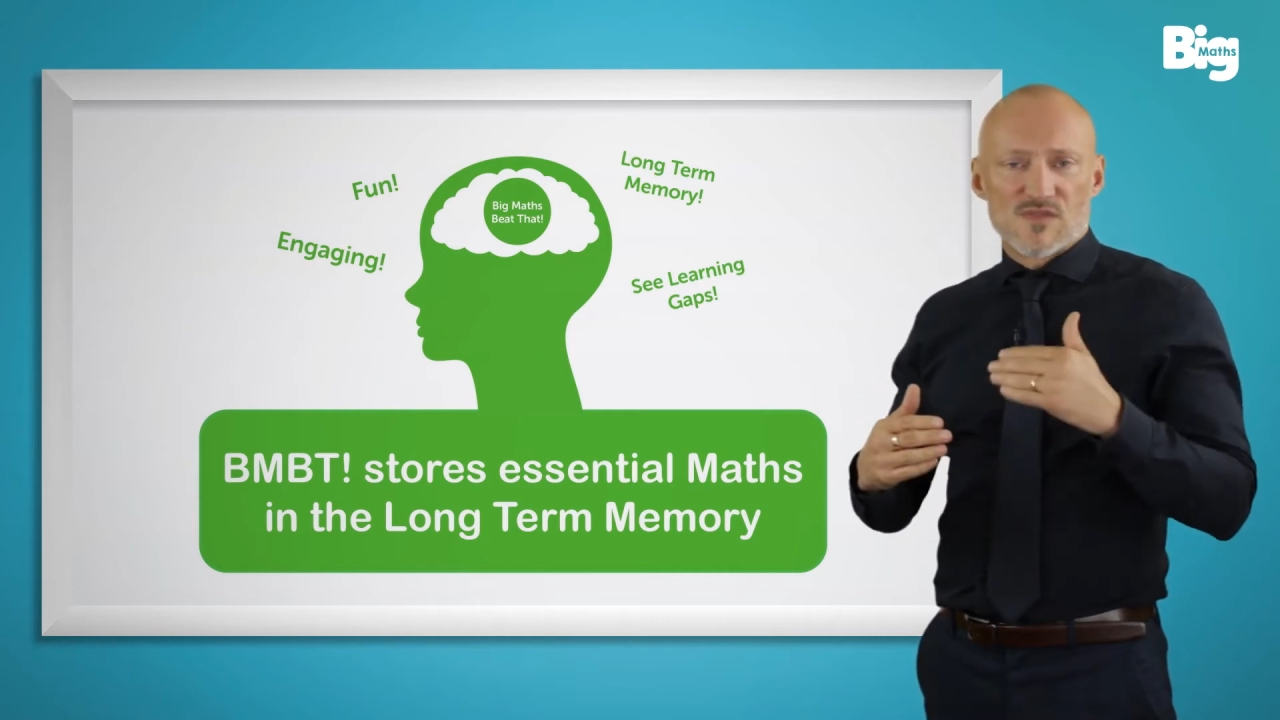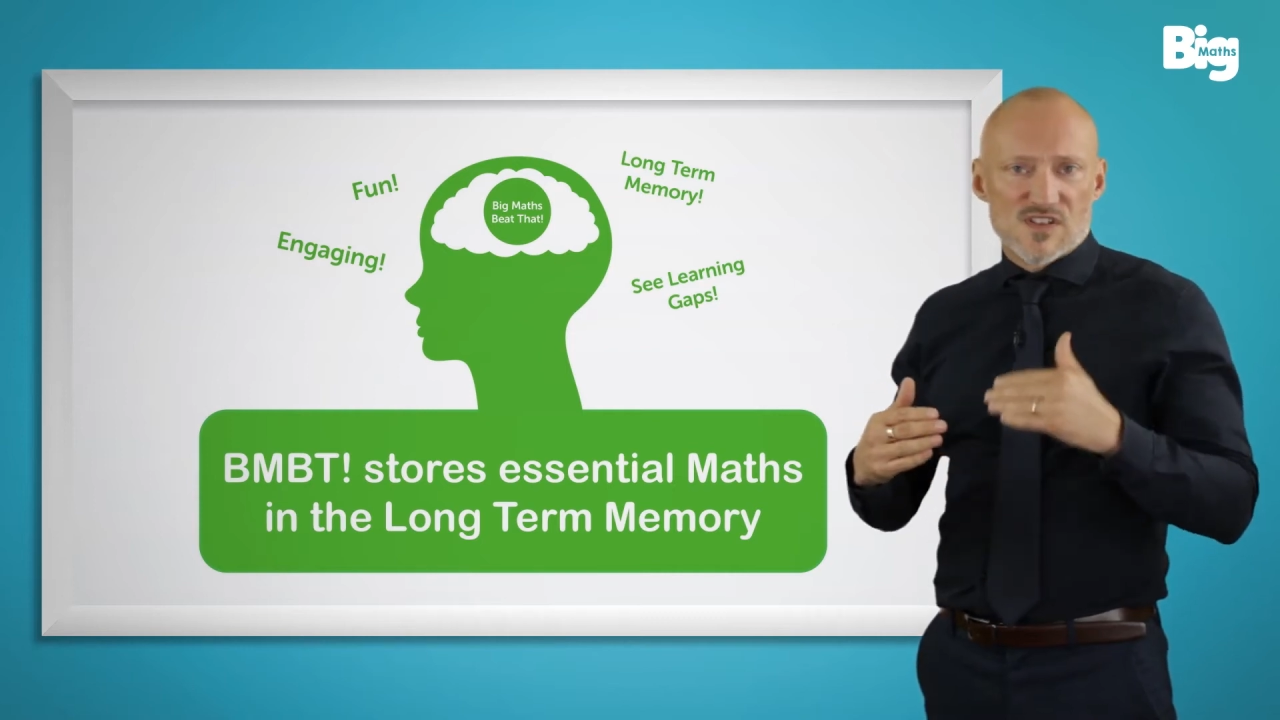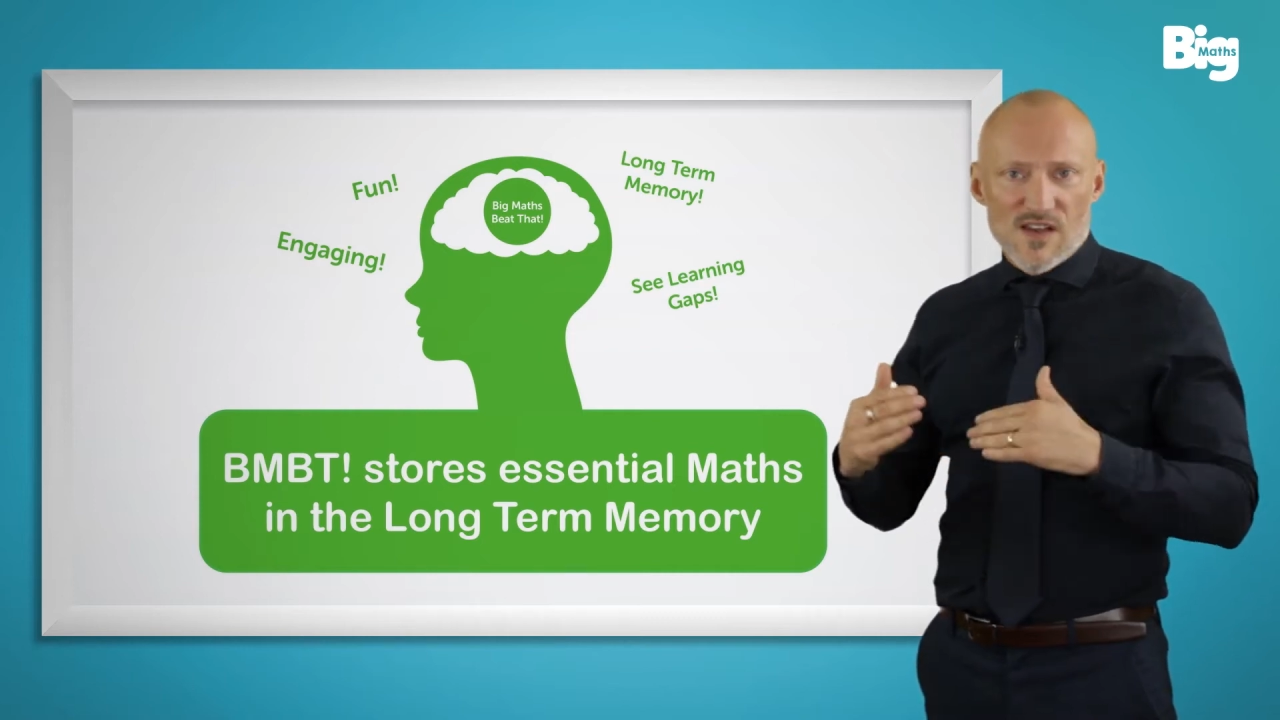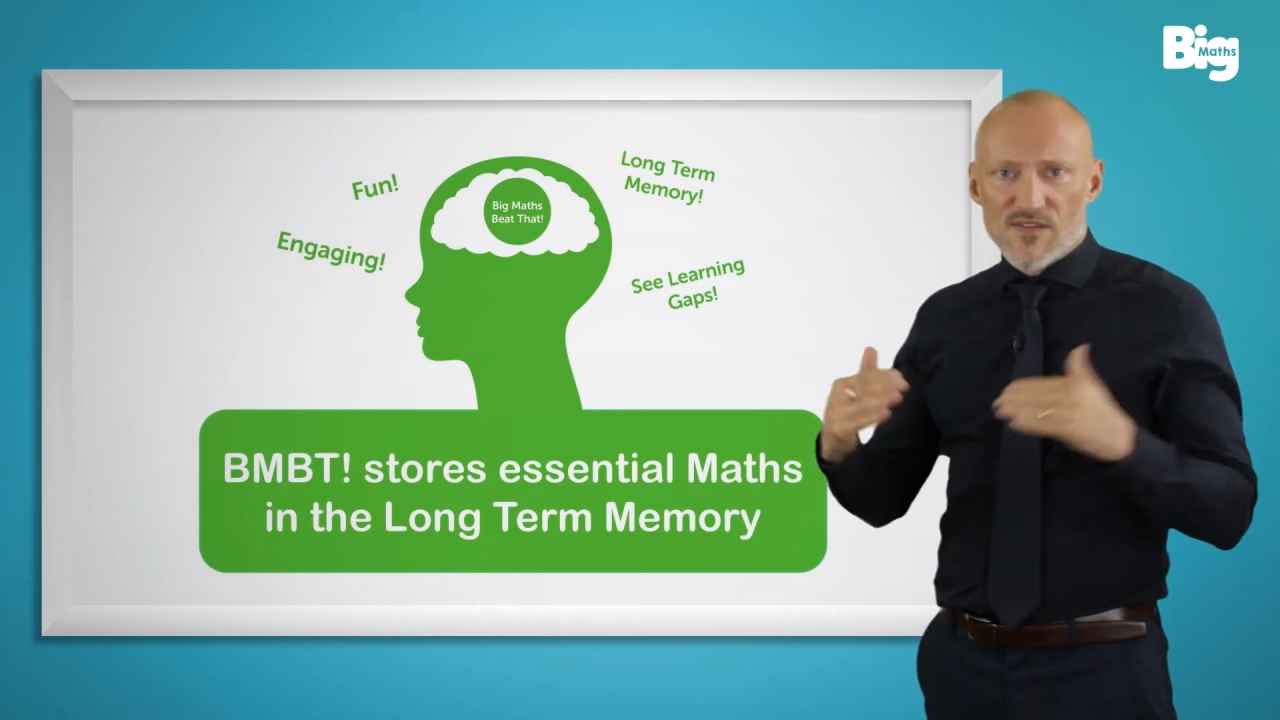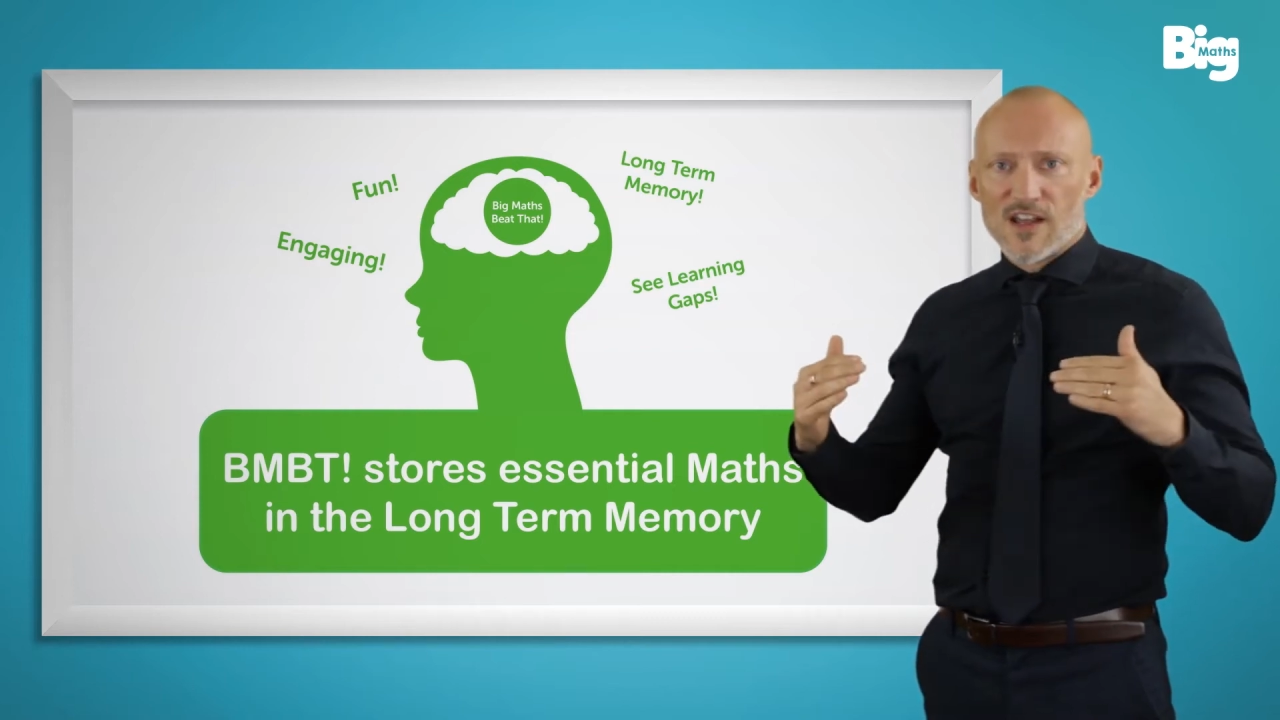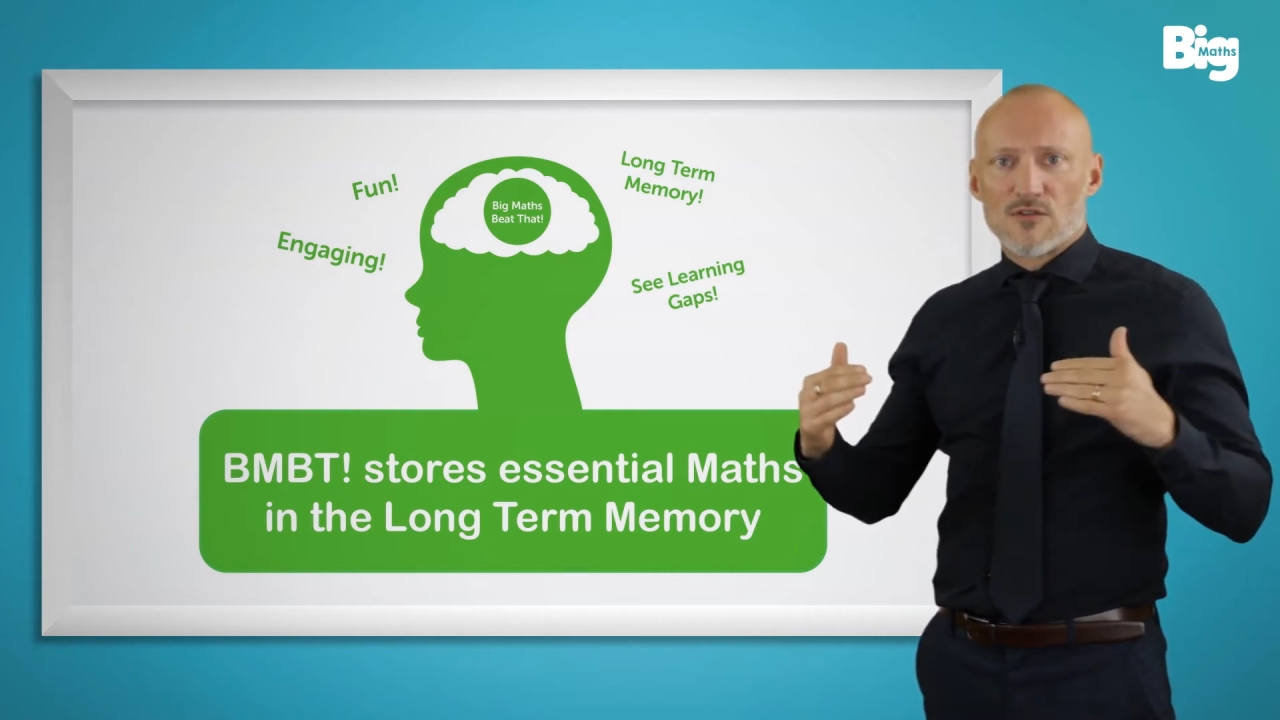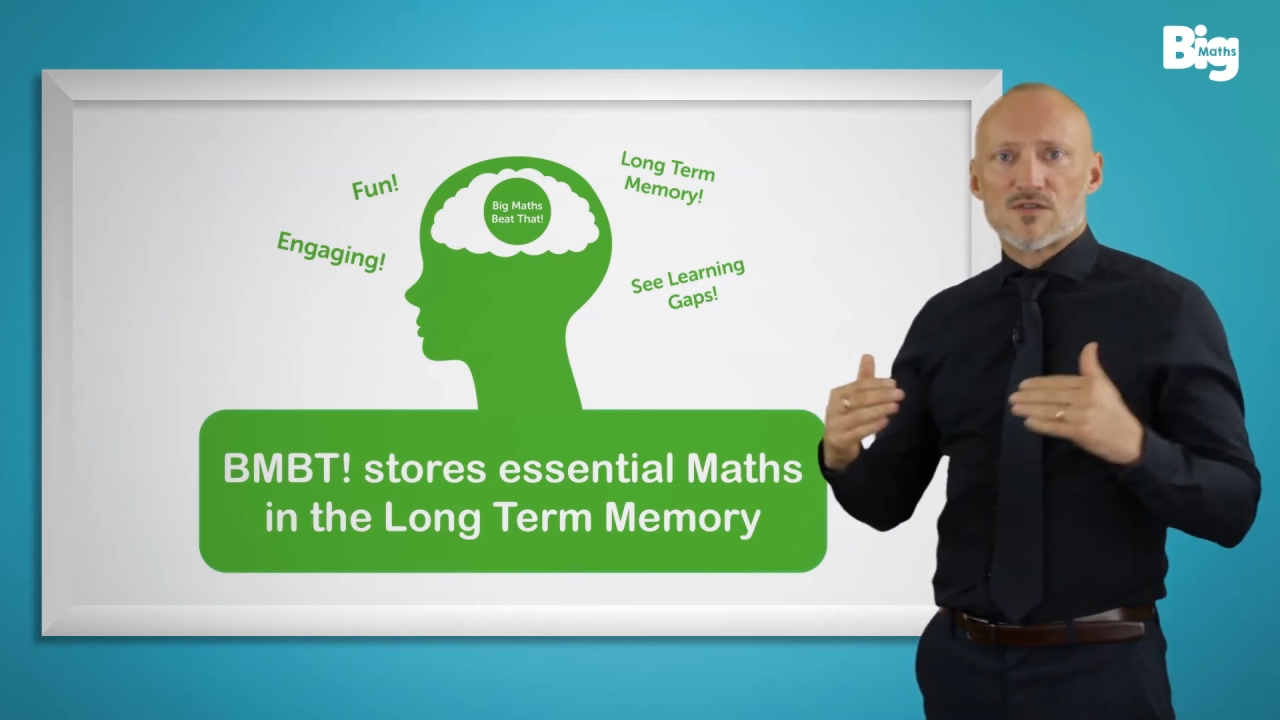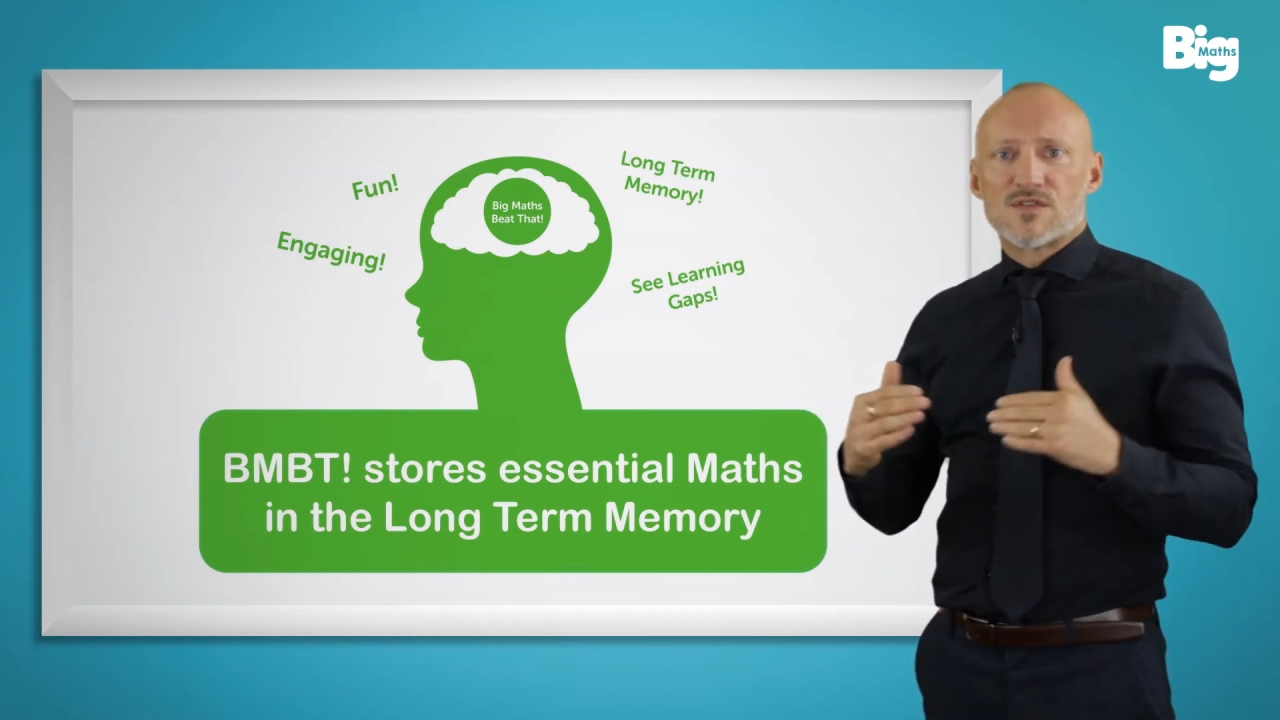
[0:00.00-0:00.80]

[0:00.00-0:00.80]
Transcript: 7 out